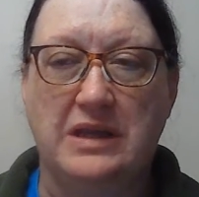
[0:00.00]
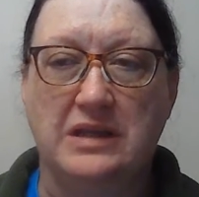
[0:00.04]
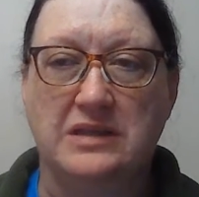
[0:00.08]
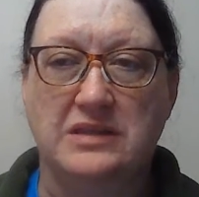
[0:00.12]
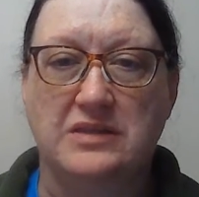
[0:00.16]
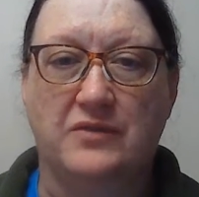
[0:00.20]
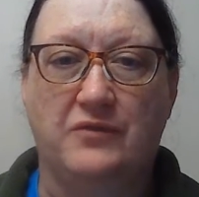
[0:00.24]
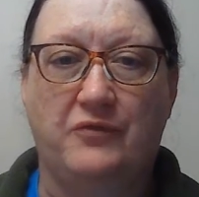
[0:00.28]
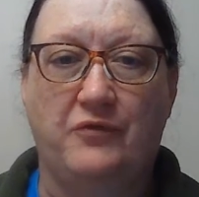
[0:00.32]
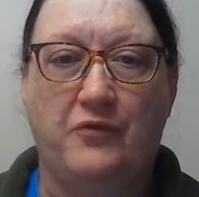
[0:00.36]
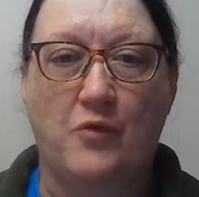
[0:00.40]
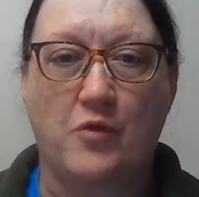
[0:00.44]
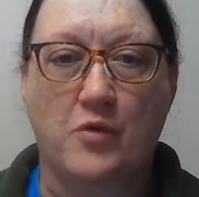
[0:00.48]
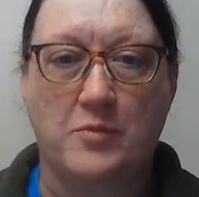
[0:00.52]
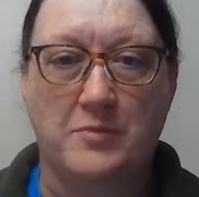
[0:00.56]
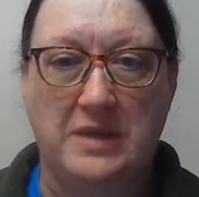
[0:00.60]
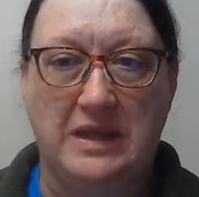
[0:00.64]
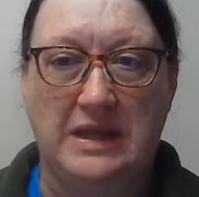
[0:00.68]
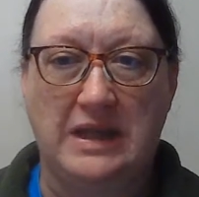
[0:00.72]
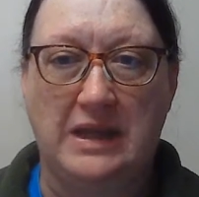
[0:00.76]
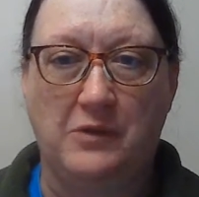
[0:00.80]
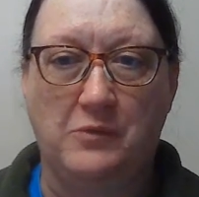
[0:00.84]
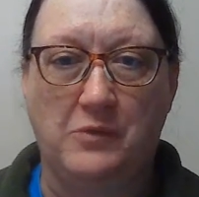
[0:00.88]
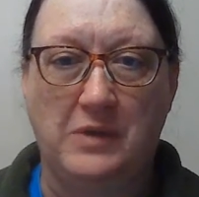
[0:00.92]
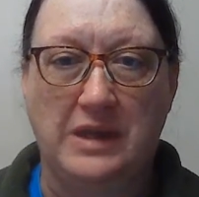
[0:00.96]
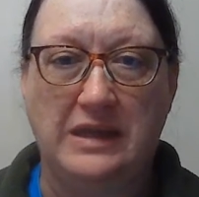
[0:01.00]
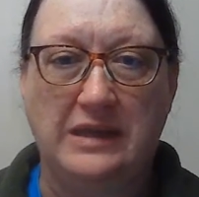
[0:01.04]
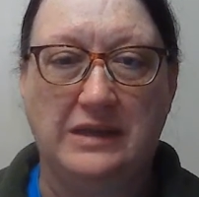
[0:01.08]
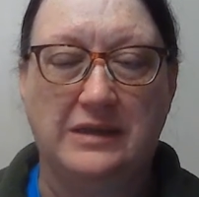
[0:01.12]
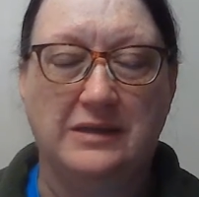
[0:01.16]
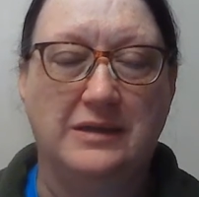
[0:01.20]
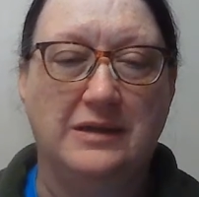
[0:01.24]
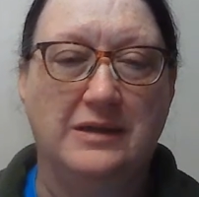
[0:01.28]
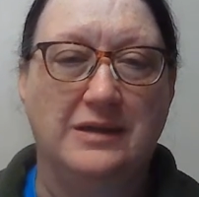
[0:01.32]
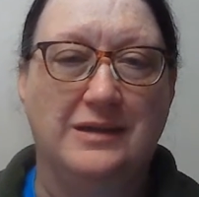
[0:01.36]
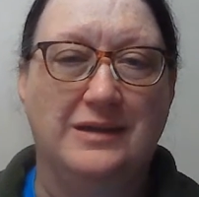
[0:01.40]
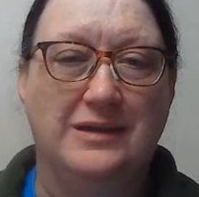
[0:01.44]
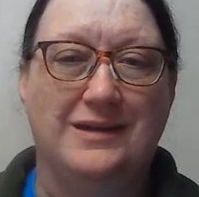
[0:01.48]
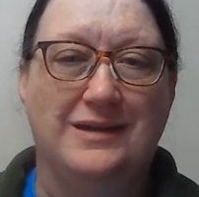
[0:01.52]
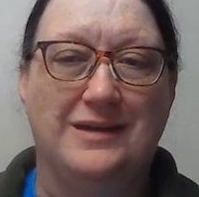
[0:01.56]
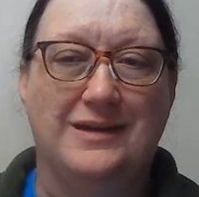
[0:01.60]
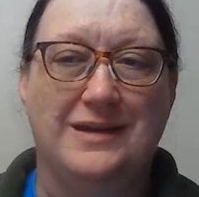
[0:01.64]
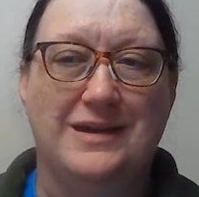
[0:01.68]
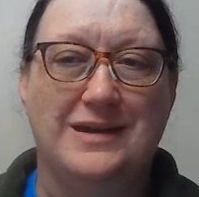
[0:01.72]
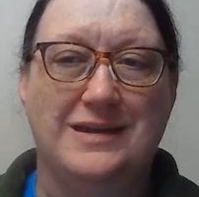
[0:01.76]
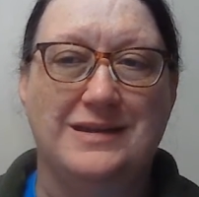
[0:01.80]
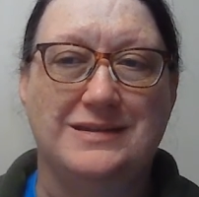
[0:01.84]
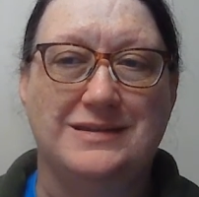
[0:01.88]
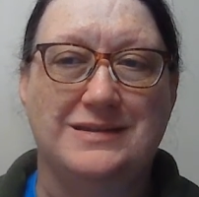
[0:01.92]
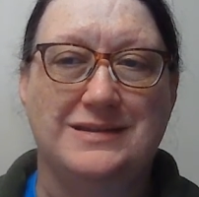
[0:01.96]
It's a 4 meeting week
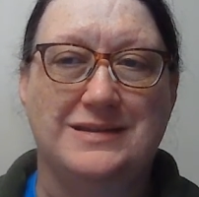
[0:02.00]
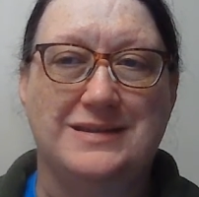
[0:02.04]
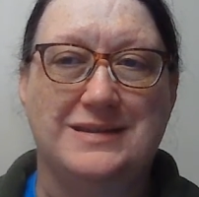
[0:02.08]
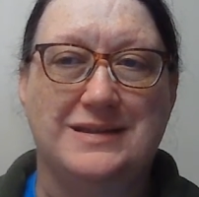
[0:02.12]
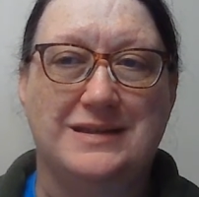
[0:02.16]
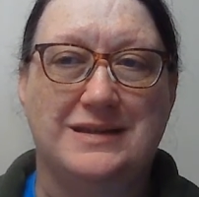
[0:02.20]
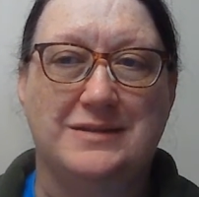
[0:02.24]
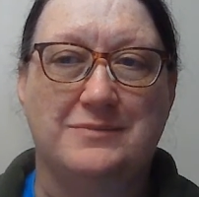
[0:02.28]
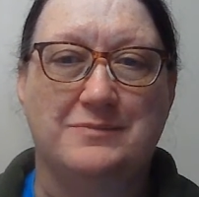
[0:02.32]
and